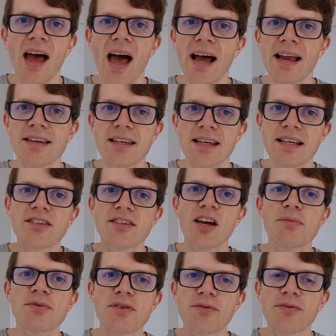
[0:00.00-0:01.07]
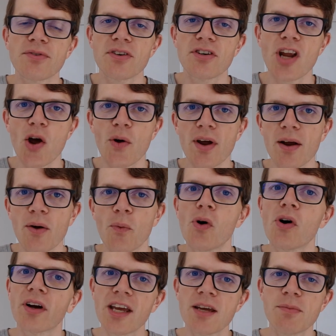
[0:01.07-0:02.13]
And in terms of knowing
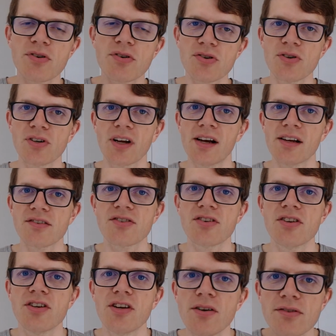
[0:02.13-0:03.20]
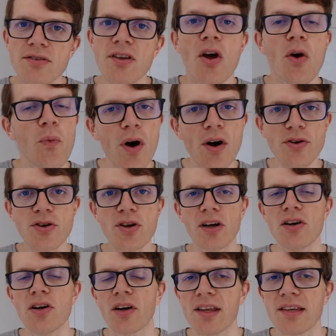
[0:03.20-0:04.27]
what keyboard shortcuts to use, well, you can
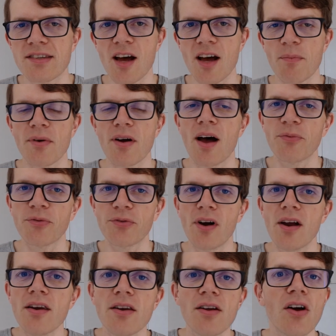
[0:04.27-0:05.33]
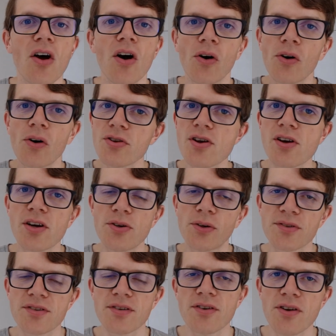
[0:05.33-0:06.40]
look this up up front, or you can
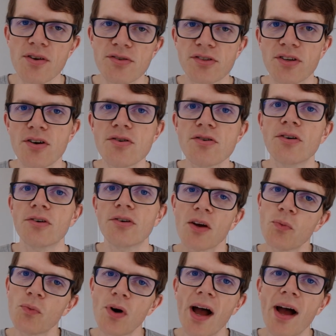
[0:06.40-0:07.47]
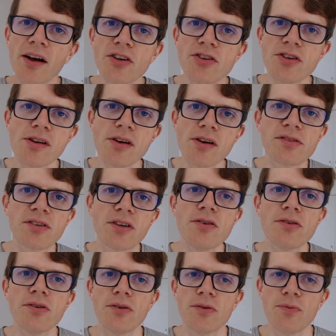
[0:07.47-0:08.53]
also use Google. Well, how can you use
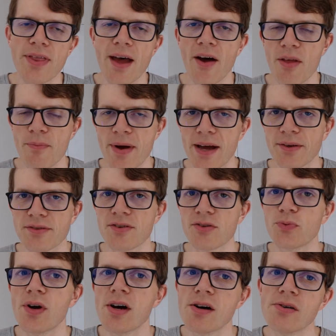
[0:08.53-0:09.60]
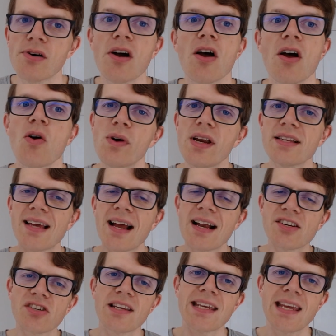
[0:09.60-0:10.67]
Google without the mouse as well? Well, it's
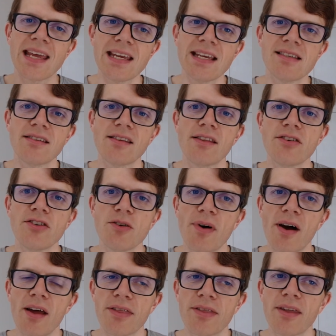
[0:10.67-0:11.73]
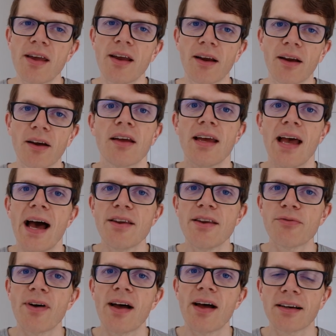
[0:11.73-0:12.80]
actually easier than you might think. And in
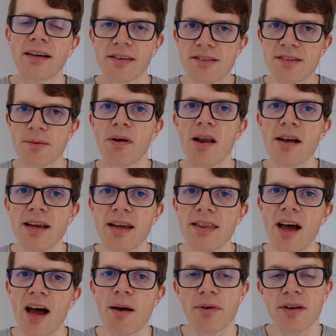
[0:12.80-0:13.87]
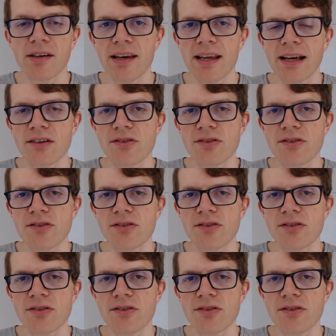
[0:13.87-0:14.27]
fact, there's a plugin that I'm going to link